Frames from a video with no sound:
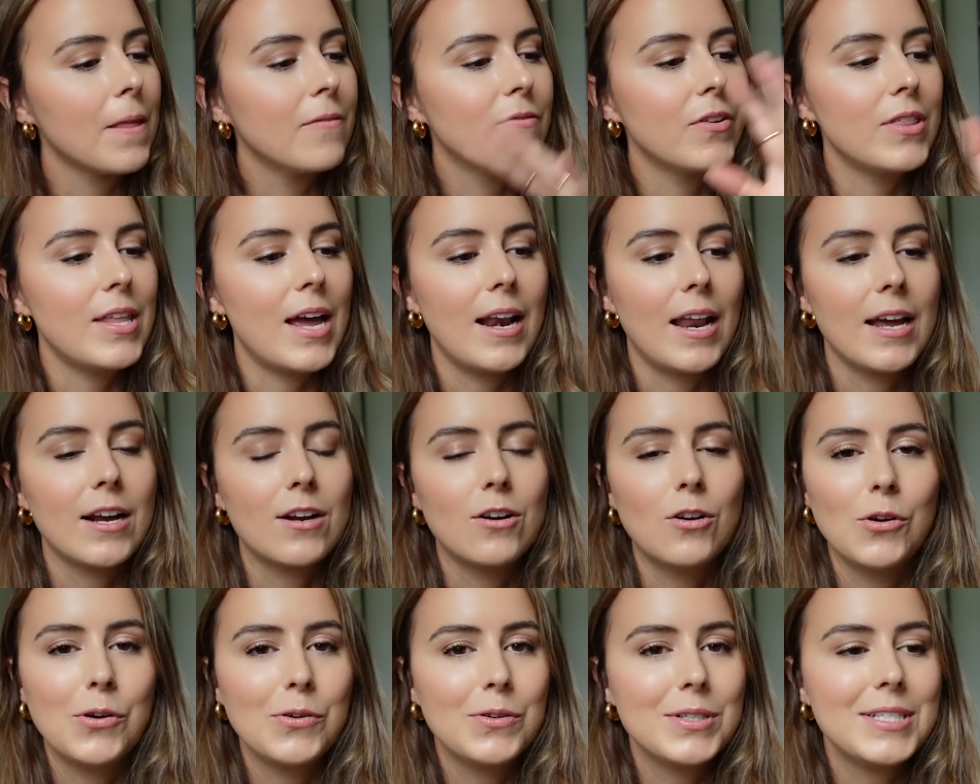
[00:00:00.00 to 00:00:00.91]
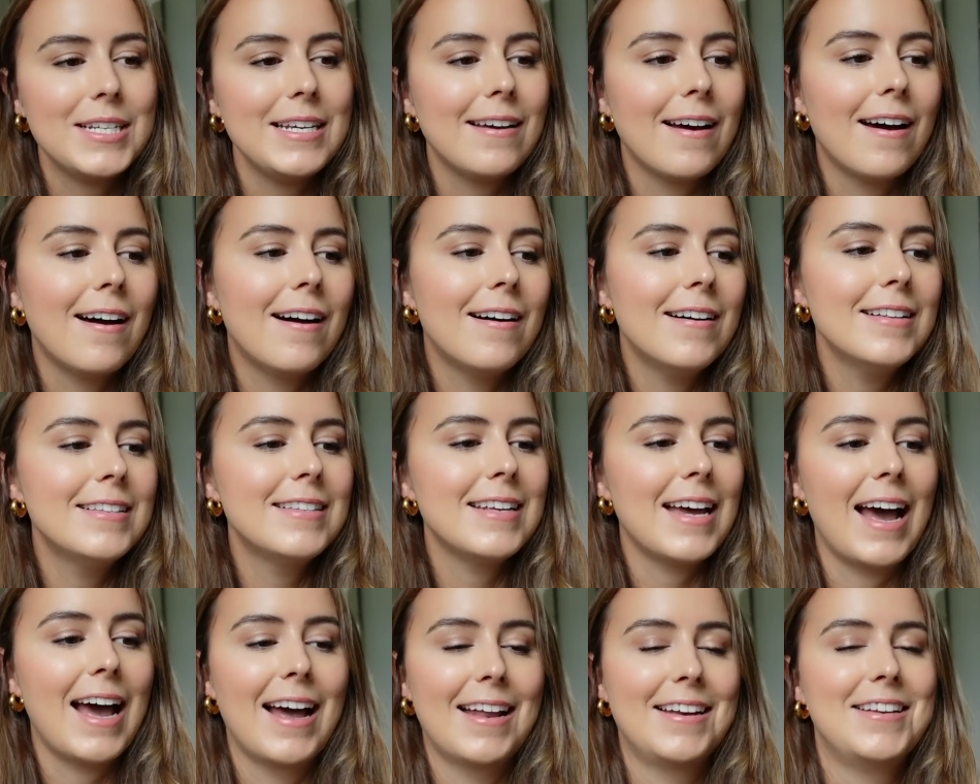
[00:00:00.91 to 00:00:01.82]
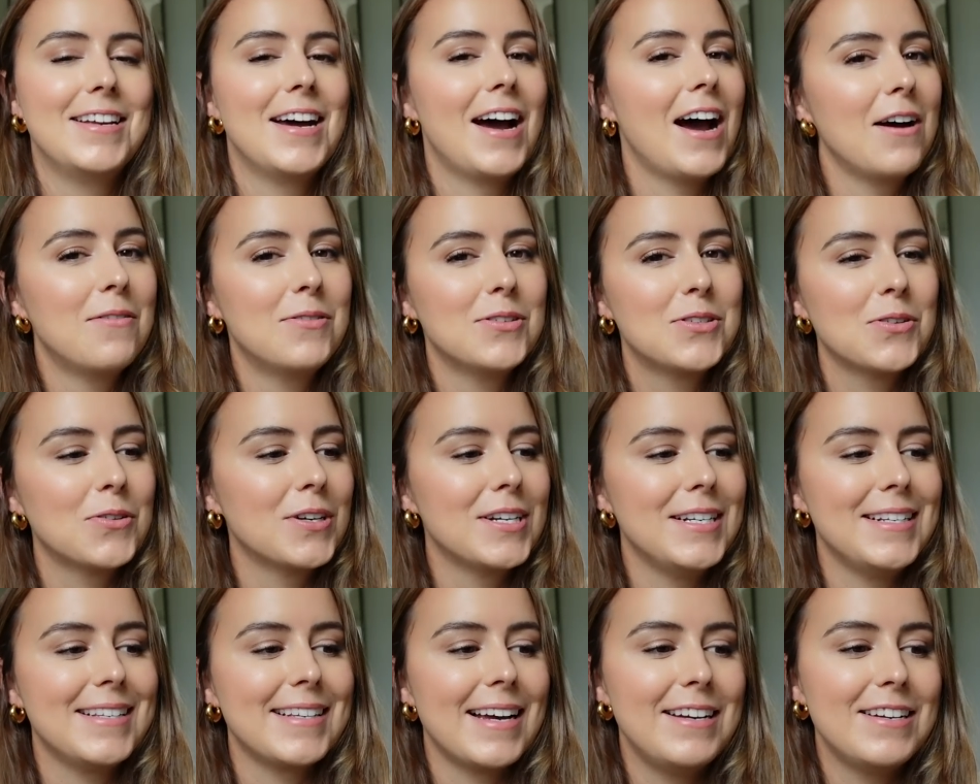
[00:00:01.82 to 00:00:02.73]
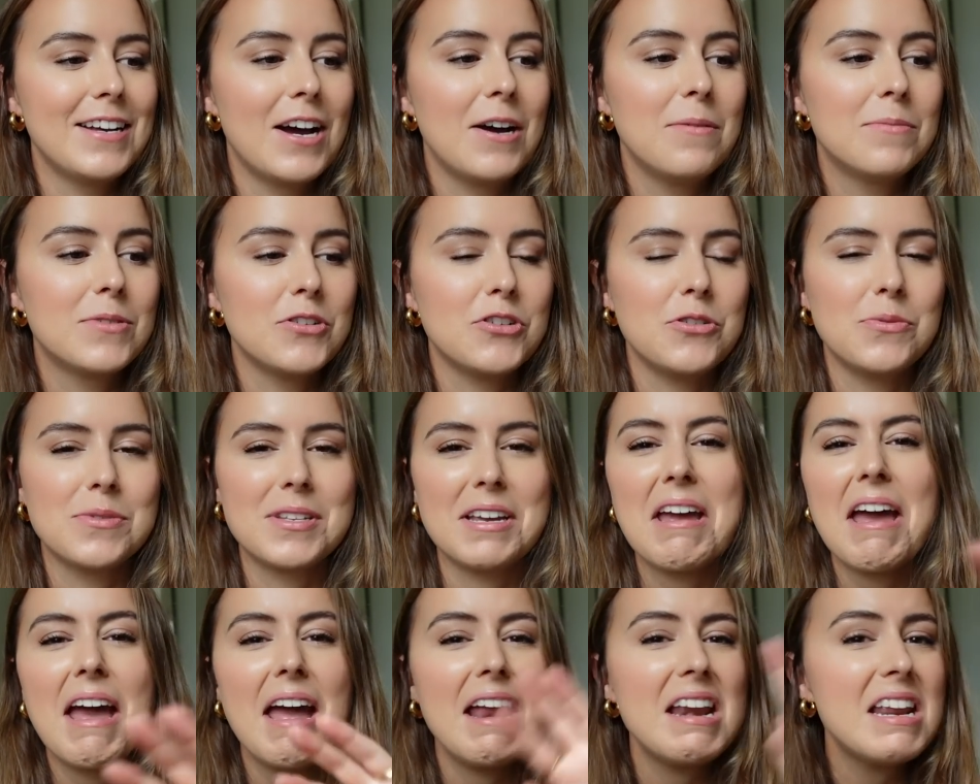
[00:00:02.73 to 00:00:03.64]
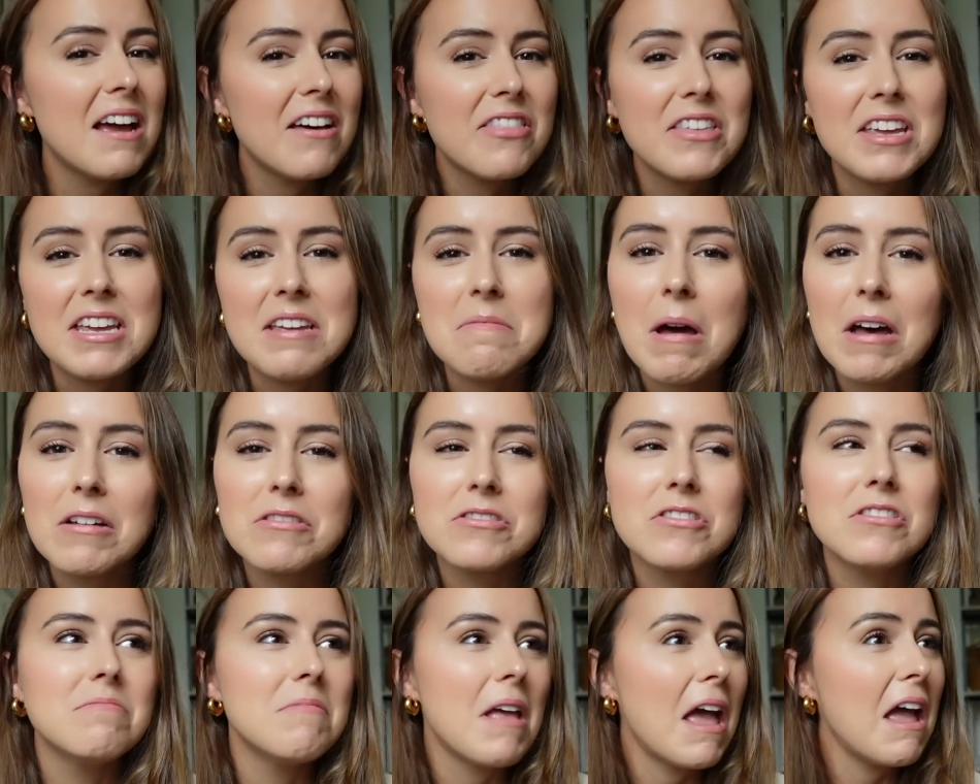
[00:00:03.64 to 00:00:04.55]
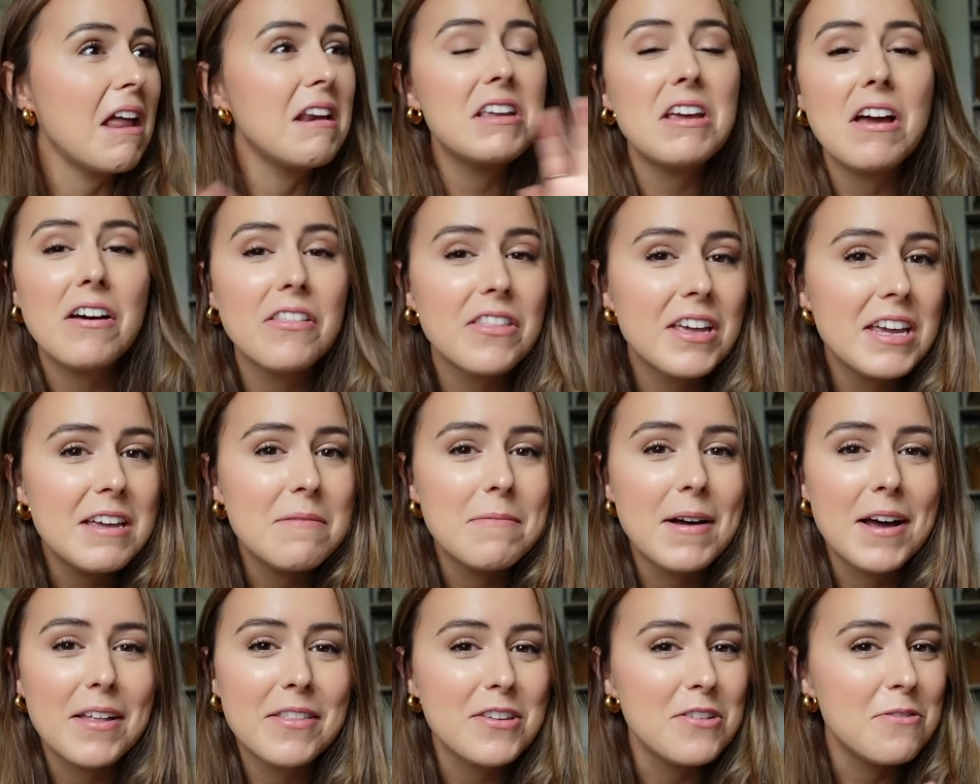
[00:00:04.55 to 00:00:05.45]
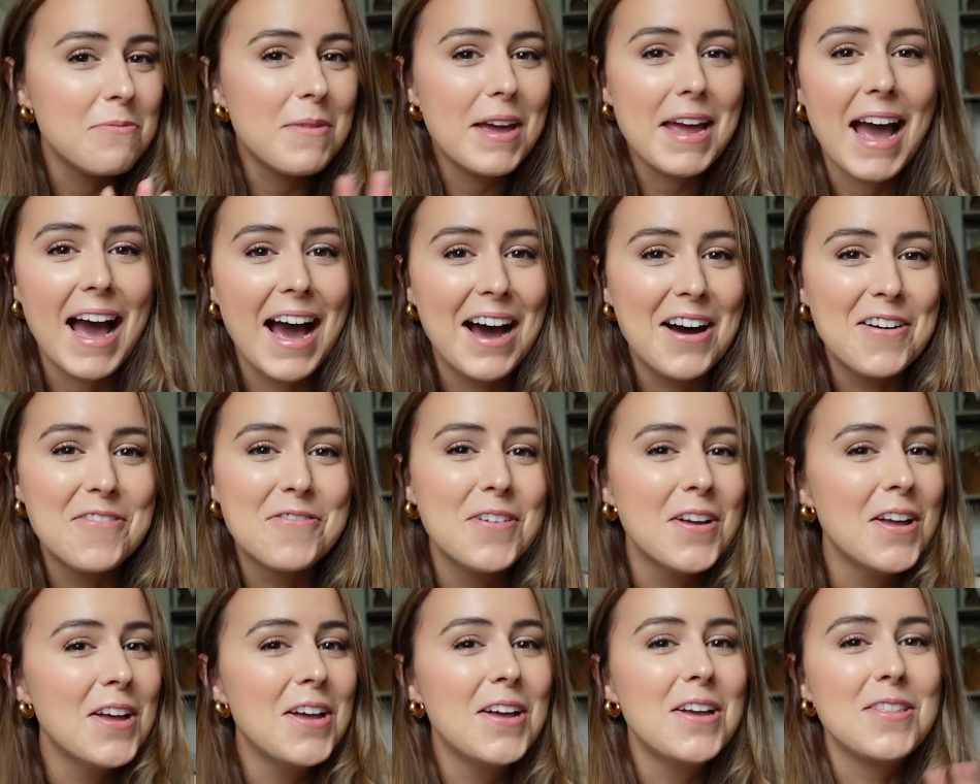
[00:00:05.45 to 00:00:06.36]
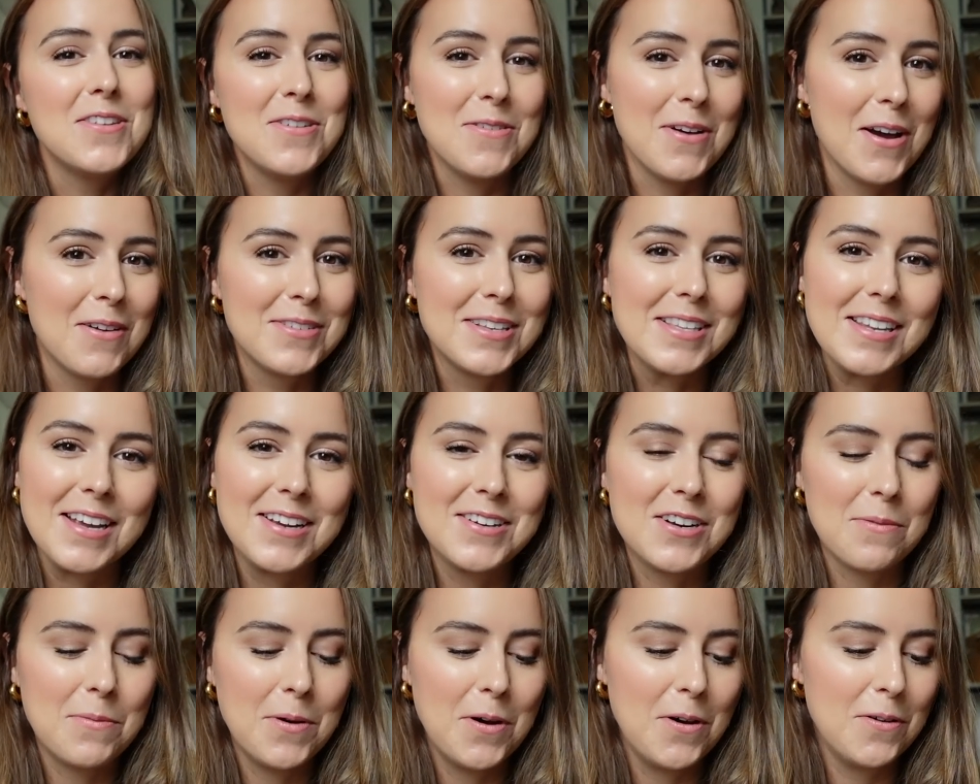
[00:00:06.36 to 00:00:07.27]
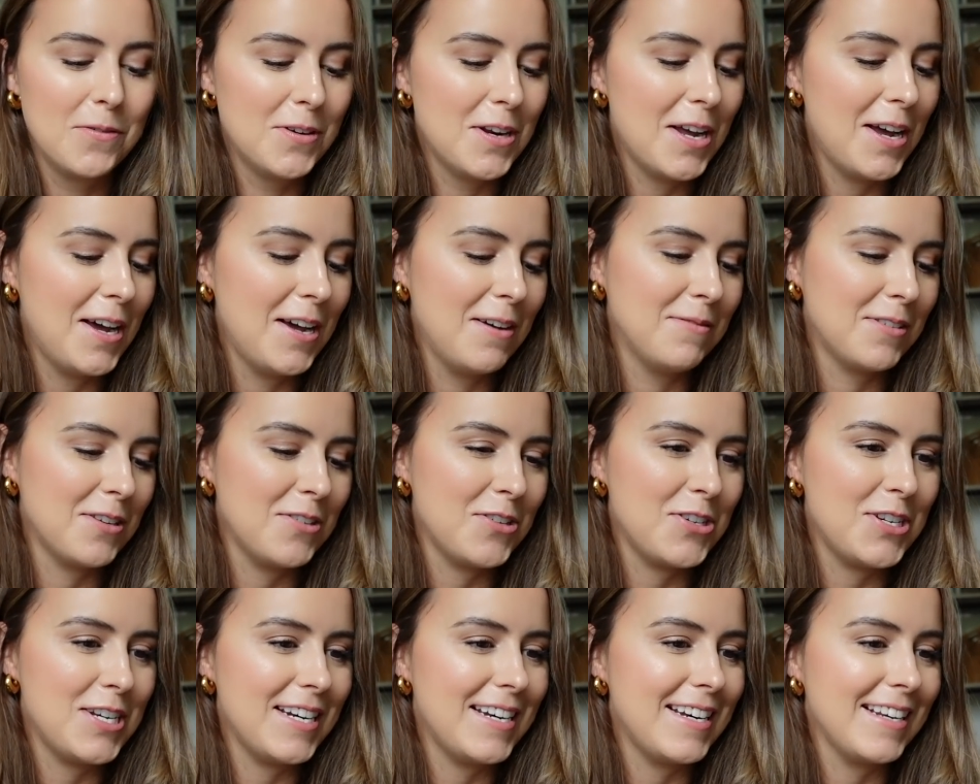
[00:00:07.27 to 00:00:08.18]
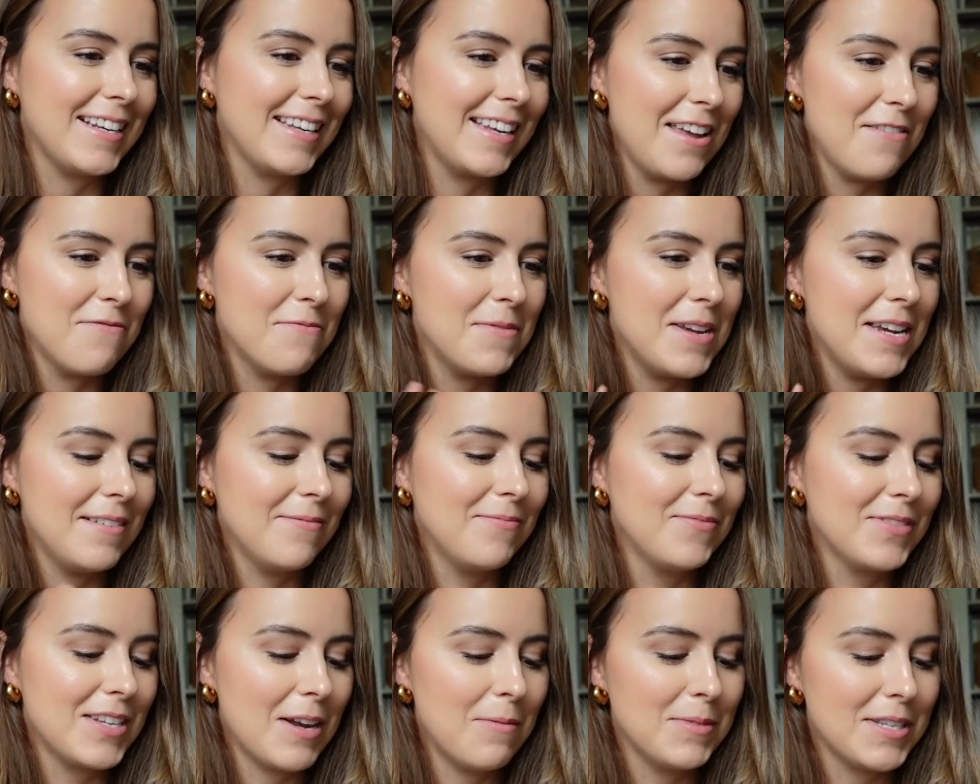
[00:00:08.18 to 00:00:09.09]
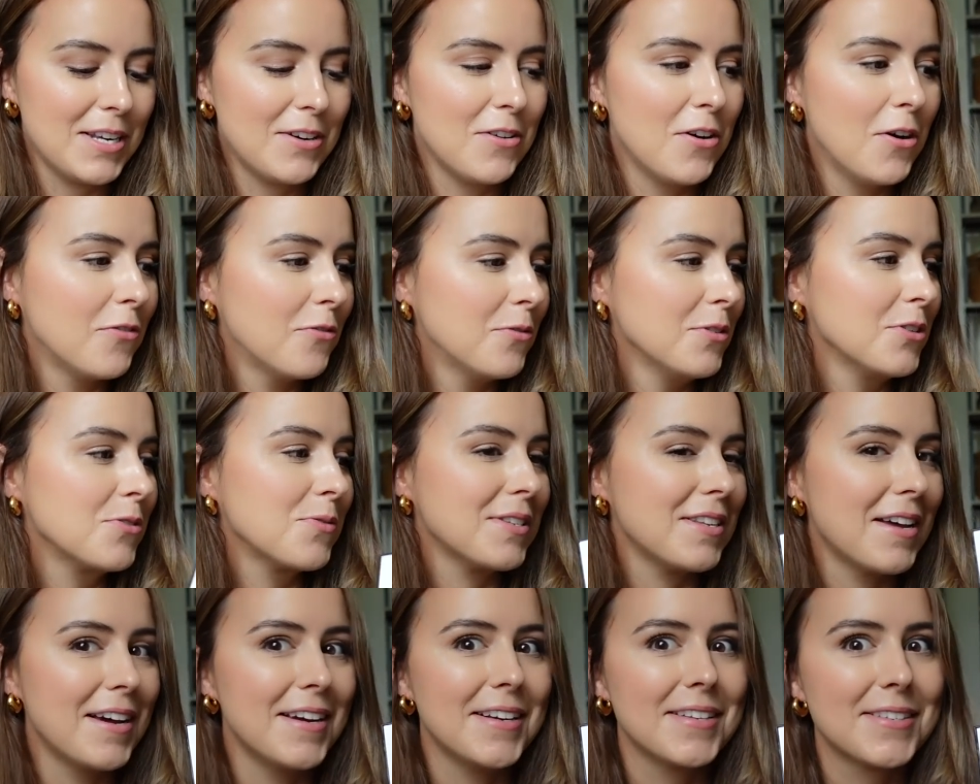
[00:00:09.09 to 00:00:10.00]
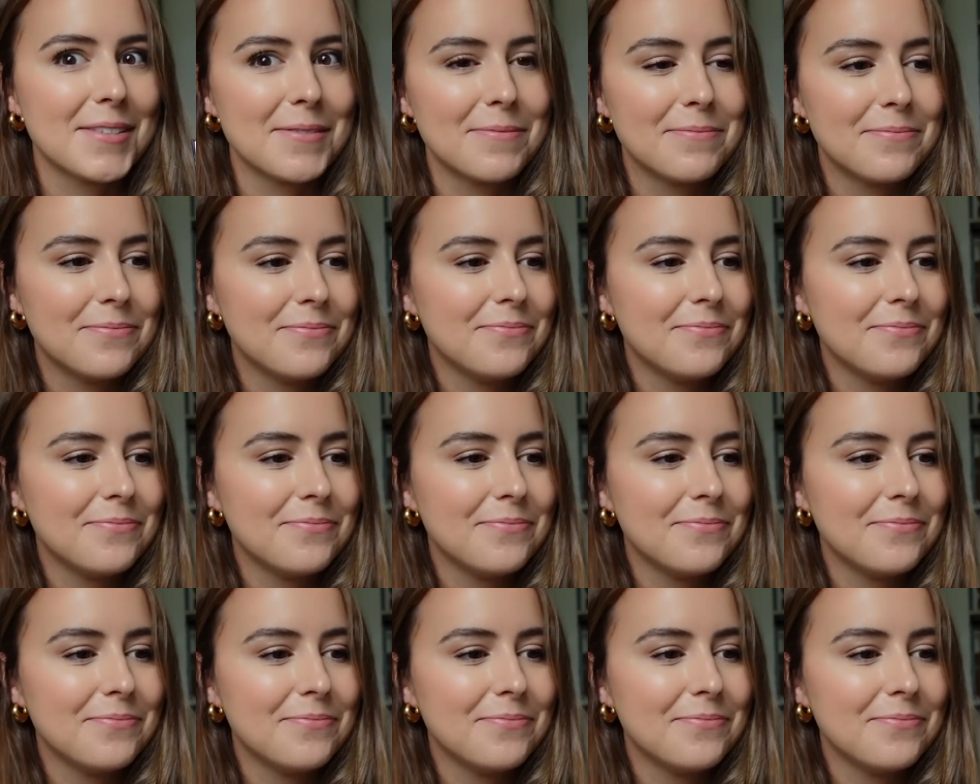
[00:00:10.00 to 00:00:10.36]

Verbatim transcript: for their like loyalty card and I was already signed up so she was like any other emails just any other email that you may have that you haven't signed up on um, so she would give me 10% off which was nice.